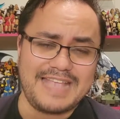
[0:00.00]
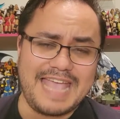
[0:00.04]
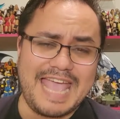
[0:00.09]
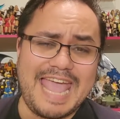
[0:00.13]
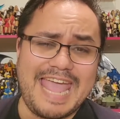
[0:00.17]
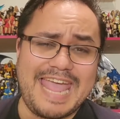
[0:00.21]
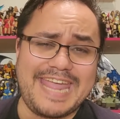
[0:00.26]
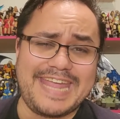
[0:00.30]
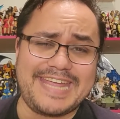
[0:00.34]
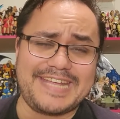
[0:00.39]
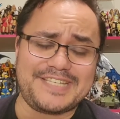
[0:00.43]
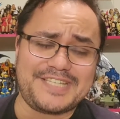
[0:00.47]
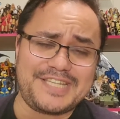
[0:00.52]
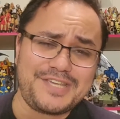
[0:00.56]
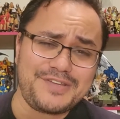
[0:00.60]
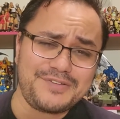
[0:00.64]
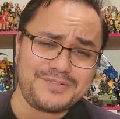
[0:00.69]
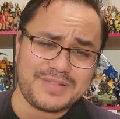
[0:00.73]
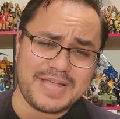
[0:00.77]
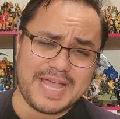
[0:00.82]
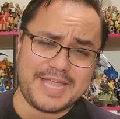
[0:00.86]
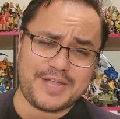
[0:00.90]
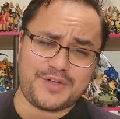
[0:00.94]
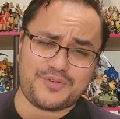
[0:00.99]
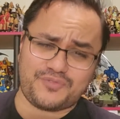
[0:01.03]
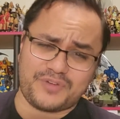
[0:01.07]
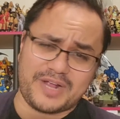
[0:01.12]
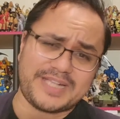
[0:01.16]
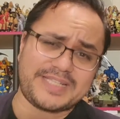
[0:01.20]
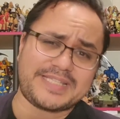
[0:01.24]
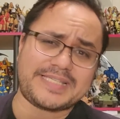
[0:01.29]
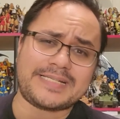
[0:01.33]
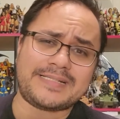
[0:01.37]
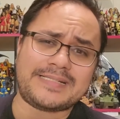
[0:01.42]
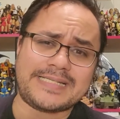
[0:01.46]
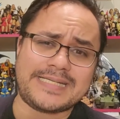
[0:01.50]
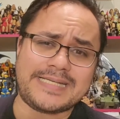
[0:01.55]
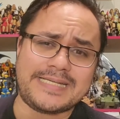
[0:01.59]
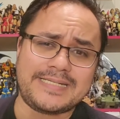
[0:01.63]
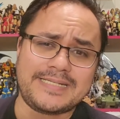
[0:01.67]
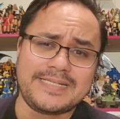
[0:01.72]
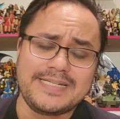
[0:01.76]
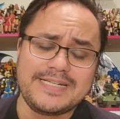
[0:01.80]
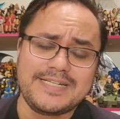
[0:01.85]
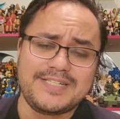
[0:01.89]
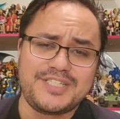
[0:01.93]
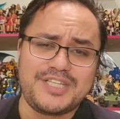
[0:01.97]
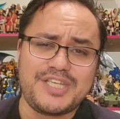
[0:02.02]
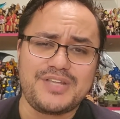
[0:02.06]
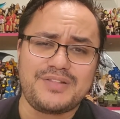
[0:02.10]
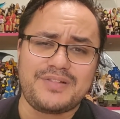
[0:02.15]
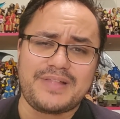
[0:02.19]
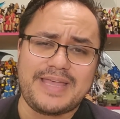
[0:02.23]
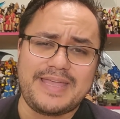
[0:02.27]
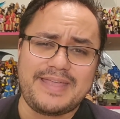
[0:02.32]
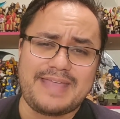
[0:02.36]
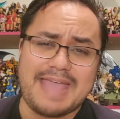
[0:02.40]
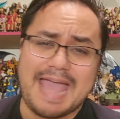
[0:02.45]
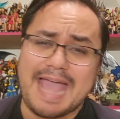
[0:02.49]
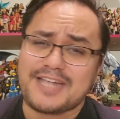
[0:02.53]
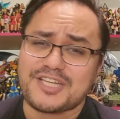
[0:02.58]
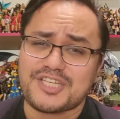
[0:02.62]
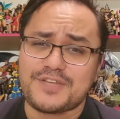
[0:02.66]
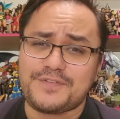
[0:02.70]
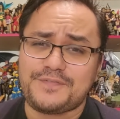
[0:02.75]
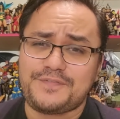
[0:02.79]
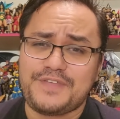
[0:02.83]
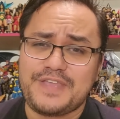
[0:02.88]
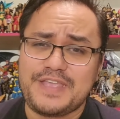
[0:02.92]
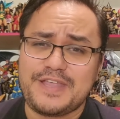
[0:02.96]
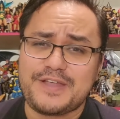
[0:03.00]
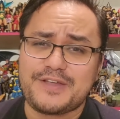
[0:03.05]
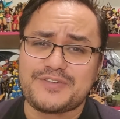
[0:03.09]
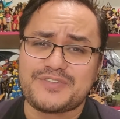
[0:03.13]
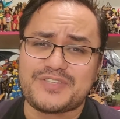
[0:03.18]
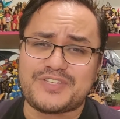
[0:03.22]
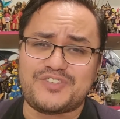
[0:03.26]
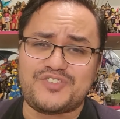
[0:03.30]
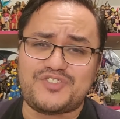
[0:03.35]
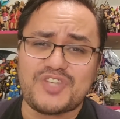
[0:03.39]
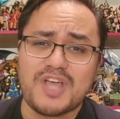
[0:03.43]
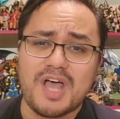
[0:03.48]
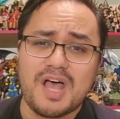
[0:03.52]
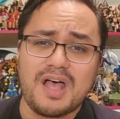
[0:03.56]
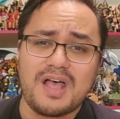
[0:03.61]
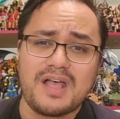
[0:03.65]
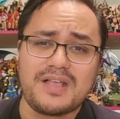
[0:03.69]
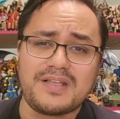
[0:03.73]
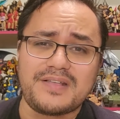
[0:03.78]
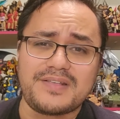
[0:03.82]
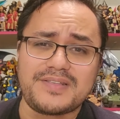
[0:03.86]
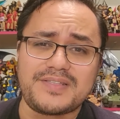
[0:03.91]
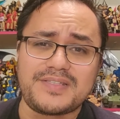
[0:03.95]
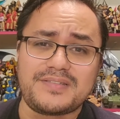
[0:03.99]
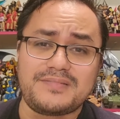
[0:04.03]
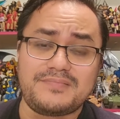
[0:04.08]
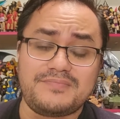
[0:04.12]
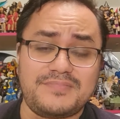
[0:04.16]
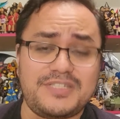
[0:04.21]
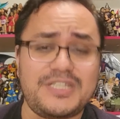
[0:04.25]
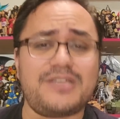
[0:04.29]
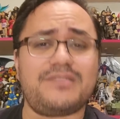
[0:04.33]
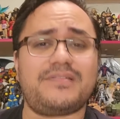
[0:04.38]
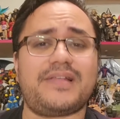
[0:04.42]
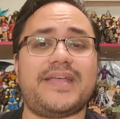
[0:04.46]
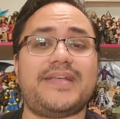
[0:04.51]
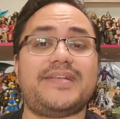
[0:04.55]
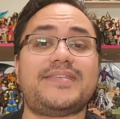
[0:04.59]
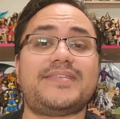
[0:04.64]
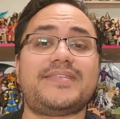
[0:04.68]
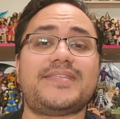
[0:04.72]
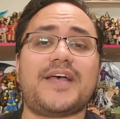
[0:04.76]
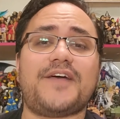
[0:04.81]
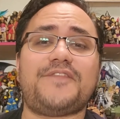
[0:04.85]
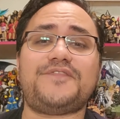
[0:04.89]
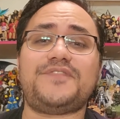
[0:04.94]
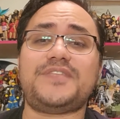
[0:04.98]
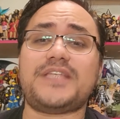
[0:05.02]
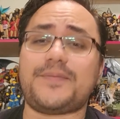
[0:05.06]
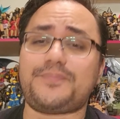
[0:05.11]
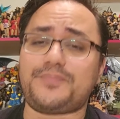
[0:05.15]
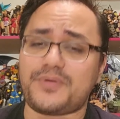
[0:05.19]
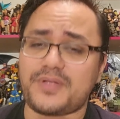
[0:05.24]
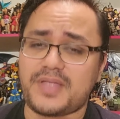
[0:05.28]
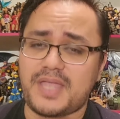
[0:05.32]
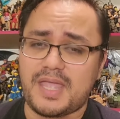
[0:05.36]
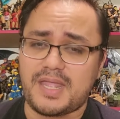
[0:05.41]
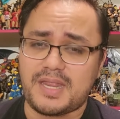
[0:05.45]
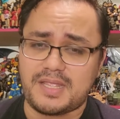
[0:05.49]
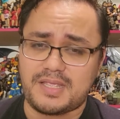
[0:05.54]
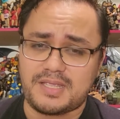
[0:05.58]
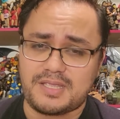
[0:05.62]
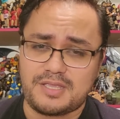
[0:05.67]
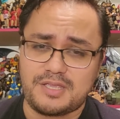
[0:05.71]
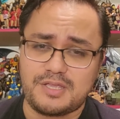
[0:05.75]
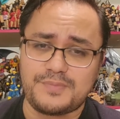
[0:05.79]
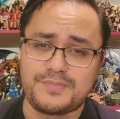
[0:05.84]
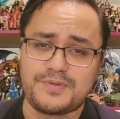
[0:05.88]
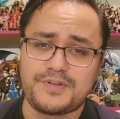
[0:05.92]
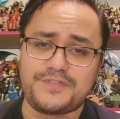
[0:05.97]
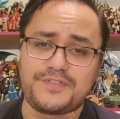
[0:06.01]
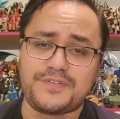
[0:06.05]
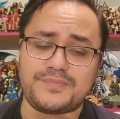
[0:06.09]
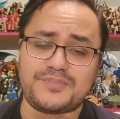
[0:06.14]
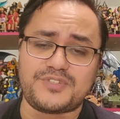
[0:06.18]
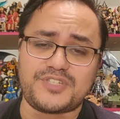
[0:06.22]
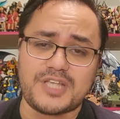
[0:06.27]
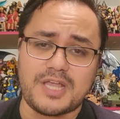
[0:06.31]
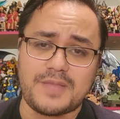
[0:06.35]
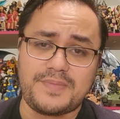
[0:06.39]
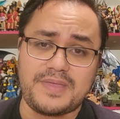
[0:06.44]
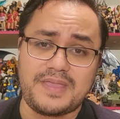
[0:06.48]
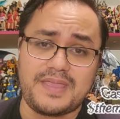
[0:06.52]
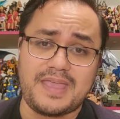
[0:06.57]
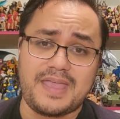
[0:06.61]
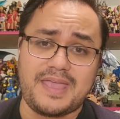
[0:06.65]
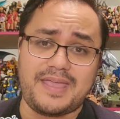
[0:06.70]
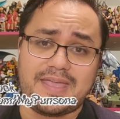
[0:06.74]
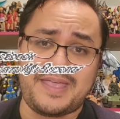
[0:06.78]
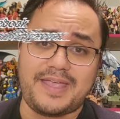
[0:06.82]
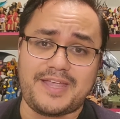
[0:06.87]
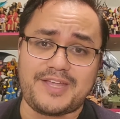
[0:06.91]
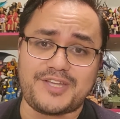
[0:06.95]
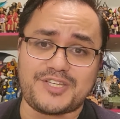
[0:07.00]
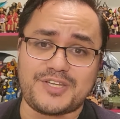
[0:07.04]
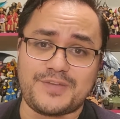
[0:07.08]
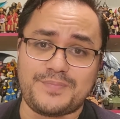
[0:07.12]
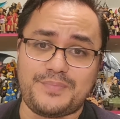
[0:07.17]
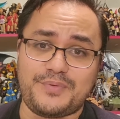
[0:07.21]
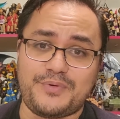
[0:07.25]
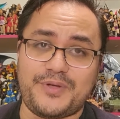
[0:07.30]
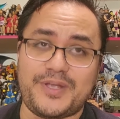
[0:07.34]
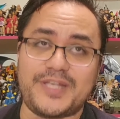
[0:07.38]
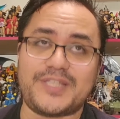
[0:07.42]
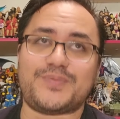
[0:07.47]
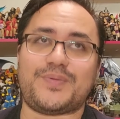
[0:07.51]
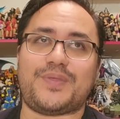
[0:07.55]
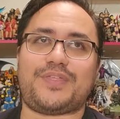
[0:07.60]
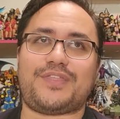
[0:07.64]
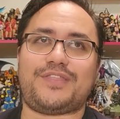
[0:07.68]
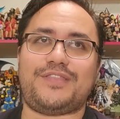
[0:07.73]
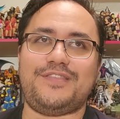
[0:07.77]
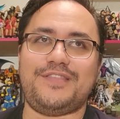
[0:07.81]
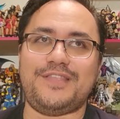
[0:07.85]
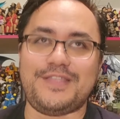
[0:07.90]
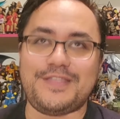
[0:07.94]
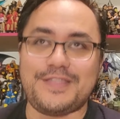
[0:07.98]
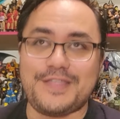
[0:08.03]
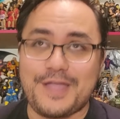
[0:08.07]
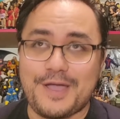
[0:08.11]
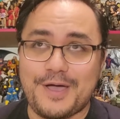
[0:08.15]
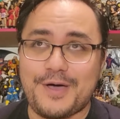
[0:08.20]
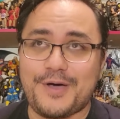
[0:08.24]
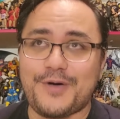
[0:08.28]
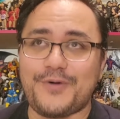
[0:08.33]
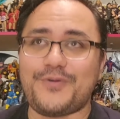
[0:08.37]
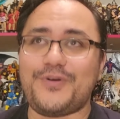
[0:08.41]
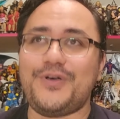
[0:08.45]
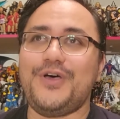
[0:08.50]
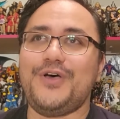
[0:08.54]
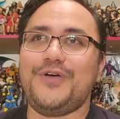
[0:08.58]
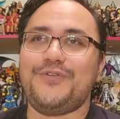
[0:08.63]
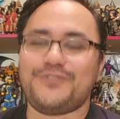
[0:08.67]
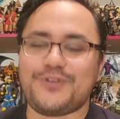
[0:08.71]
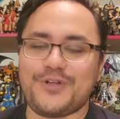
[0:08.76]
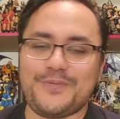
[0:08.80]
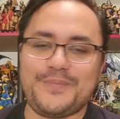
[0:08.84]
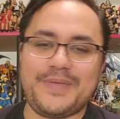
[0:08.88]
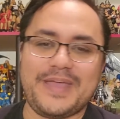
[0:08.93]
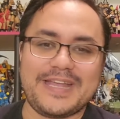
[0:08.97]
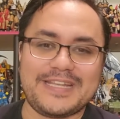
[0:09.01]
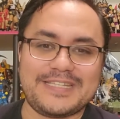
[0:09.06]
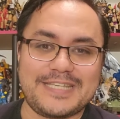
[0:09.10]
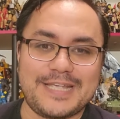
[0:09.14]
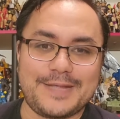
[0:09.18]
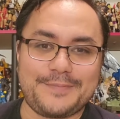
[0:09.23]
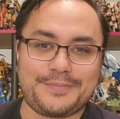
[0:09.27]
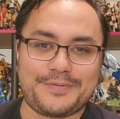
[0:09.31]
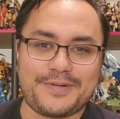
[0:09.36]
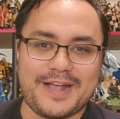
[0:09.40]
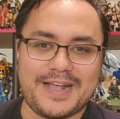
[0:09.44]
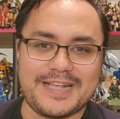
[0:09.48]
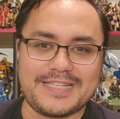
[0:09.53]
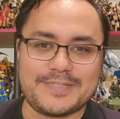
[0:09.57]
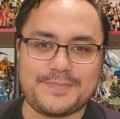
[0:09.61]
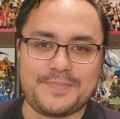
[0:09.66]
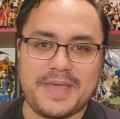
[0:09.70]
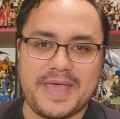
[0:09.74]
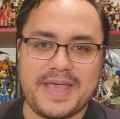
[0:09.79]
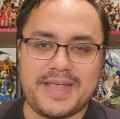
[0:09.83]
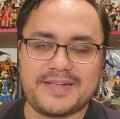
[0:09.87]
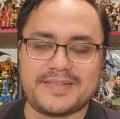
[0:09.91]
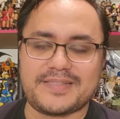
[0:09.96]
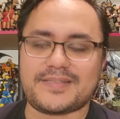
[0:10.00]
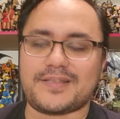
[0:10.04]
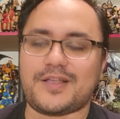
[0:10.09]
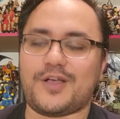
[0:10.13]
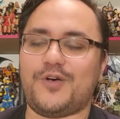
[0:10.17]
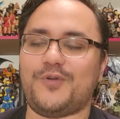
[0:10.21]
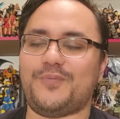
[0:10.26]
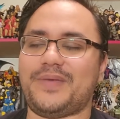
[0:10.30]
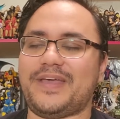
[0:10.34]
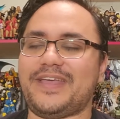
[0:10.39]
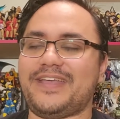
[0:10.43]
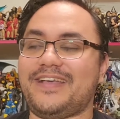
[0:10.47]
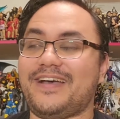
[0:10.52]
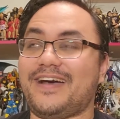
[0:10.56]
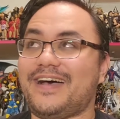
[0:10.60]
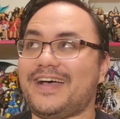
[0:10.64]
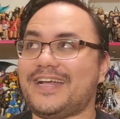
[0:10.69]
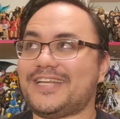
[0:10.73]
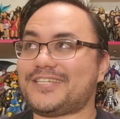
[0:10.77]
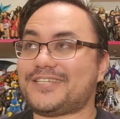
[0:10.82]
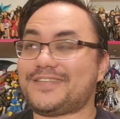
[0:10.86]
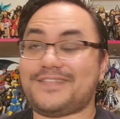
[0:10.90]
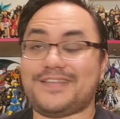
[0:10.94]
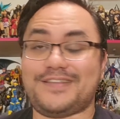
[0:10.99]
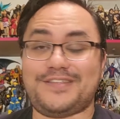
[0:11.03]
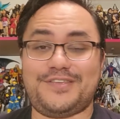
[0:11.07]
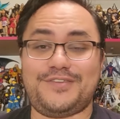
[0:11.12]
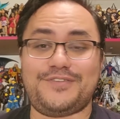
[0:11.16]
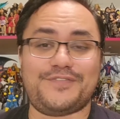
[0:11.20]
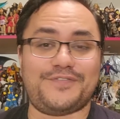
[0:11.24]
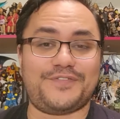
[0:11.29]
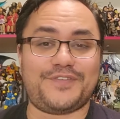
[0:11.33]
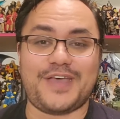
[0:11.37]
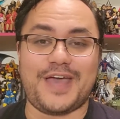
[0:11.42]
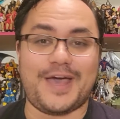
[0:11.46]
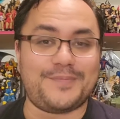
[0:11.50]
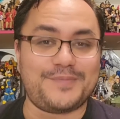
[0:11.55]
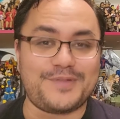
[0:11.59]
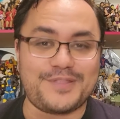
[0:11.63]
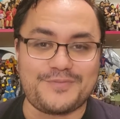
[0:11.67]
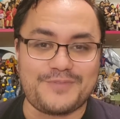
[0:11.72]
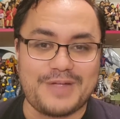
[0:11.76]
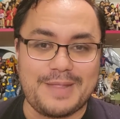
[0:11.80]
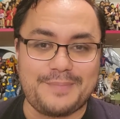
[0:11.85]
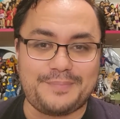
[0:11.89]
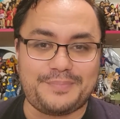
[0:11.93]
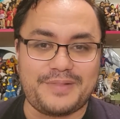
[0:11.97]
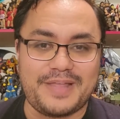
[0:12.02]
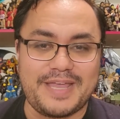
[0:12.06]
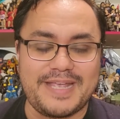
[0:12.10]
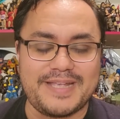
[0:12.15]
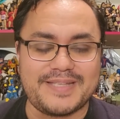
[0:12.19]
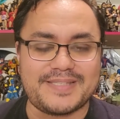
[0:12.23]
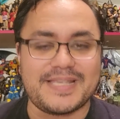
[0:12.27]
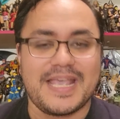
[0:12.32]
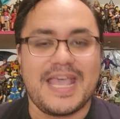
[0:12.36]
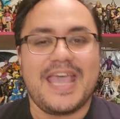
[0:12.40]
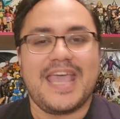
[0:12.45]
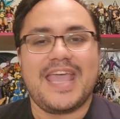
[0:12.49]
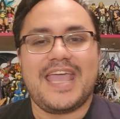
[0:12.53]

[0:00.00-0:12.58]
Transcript: Hey, do you like wrestling? Do you like action figures and dolls? Do you like self deprecating humor from chubby gay Asian boys with no romantic prospects? Oh my gosh, then you have come to the right place.